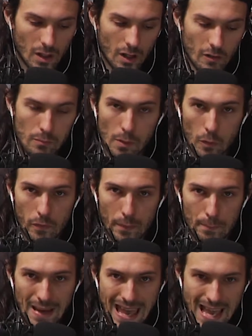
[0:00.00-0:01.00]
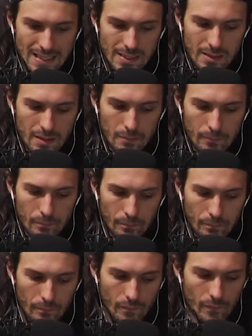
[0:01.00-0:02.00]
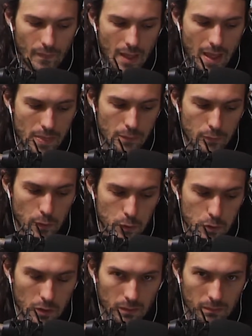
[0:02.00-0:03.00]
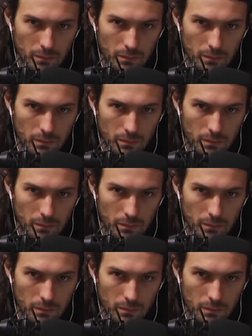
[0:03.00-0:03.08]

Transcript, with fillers: of both the past and the future.